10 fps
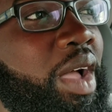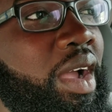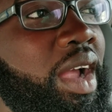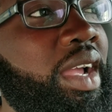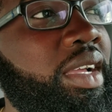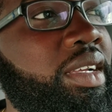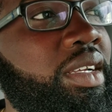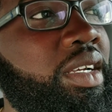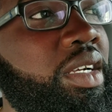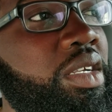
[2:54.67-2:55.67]
Alright?
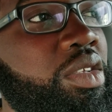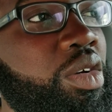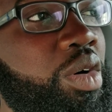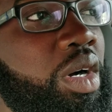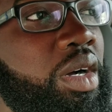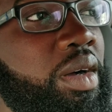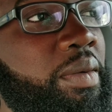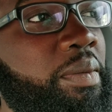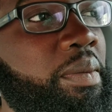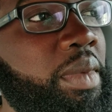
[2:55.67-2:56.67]

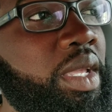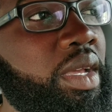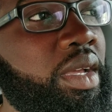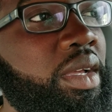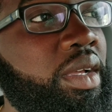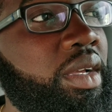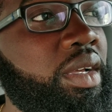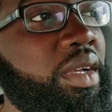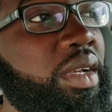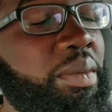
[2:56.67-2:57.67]
So, yeah.
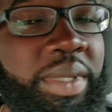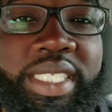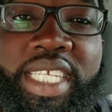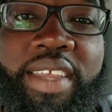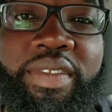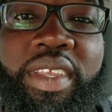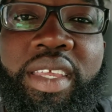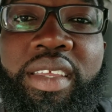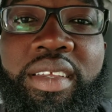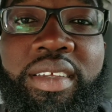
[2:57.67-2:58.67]
Be safe
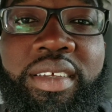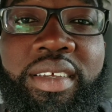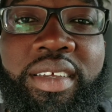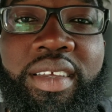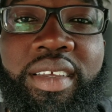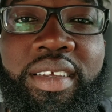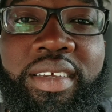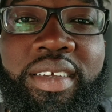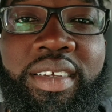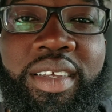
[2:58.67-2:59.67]
today.
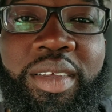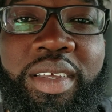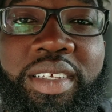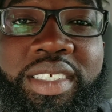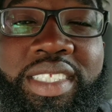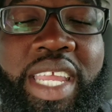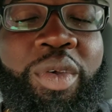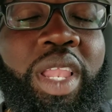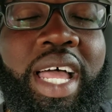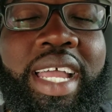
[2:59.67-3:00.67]
Stay
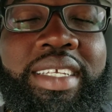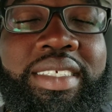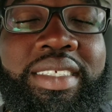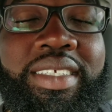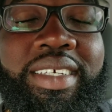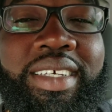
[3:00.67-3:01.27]
relaxed.